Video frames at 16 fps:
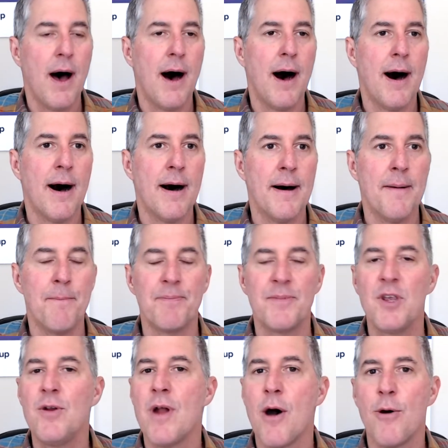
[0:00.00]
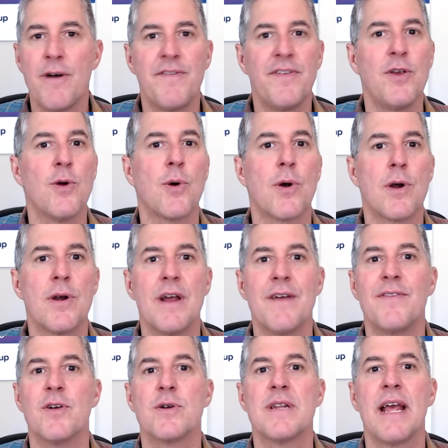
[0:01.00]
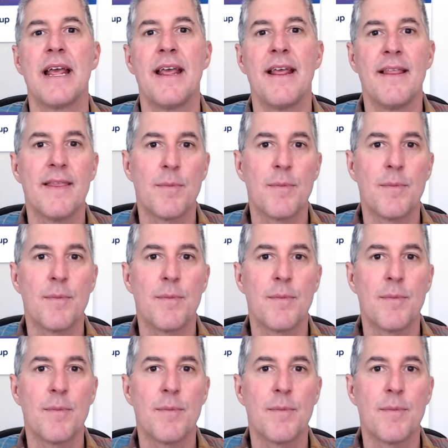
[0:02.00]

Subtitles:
if you're taking